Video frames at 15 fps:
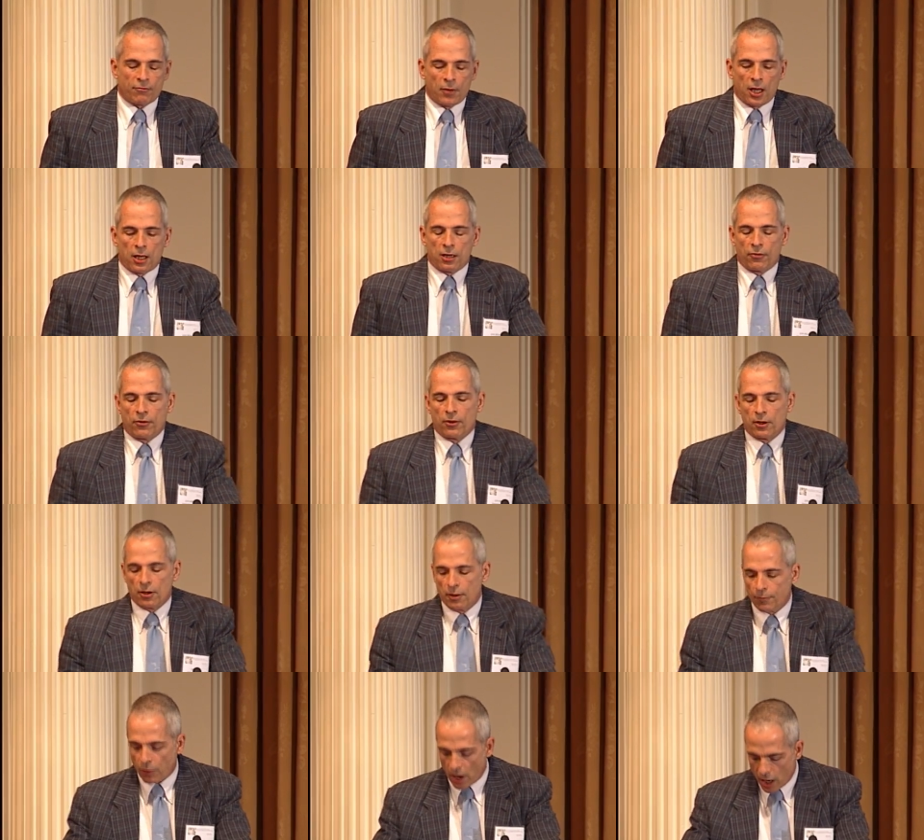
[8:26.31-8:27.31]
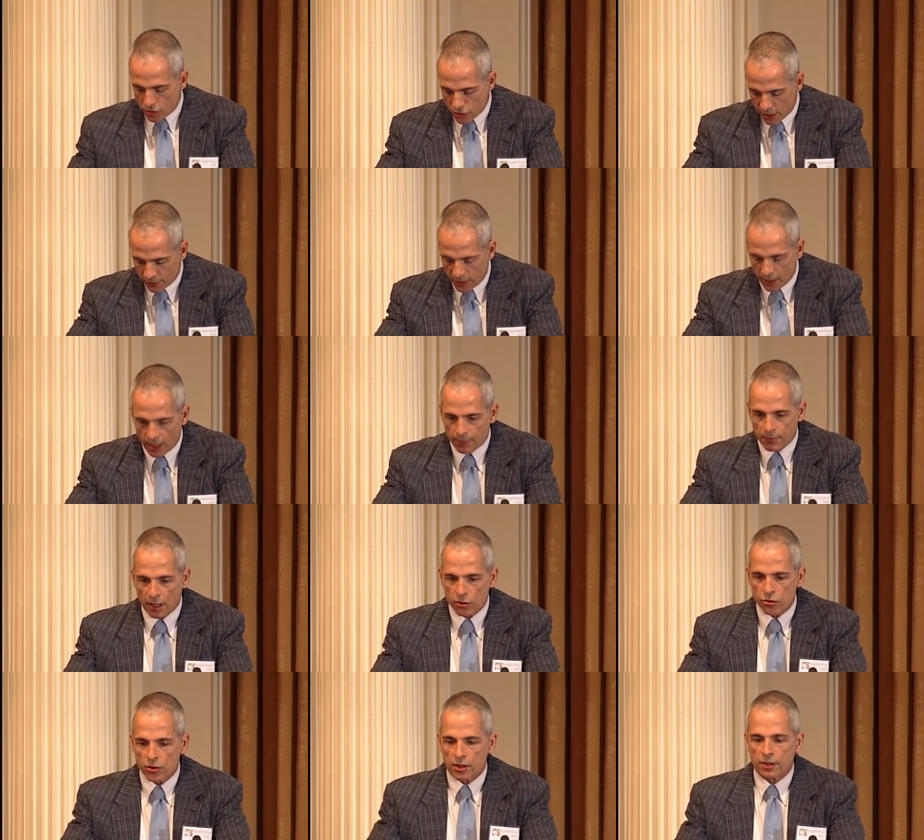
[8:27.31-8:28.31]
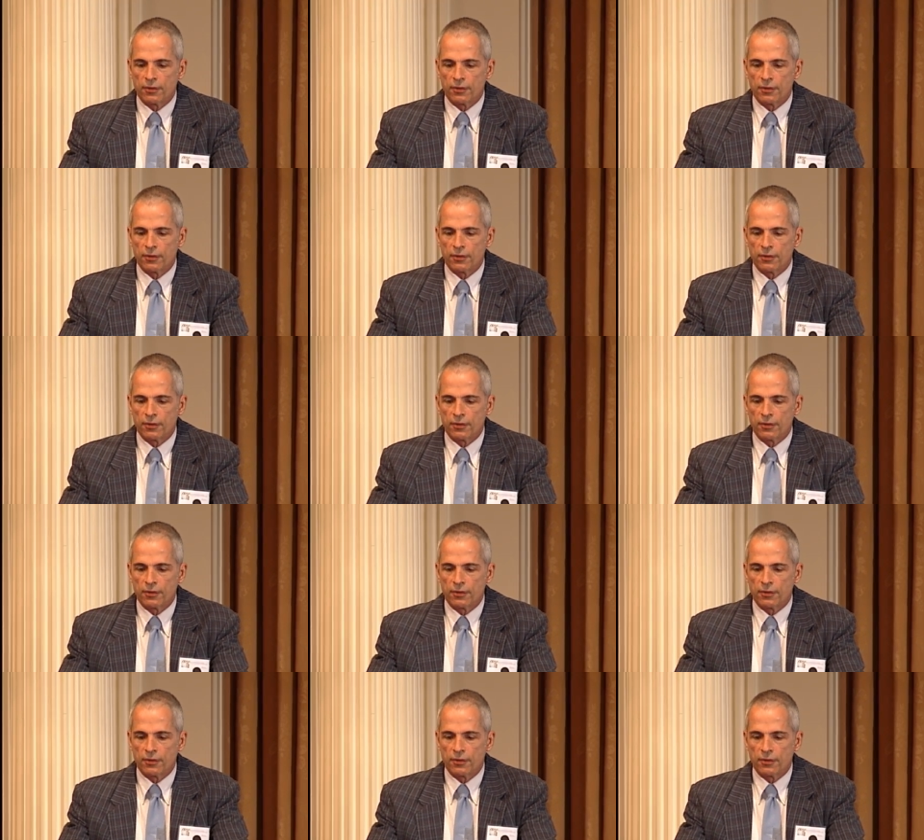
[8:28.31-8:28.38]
made in the project that I mentioned,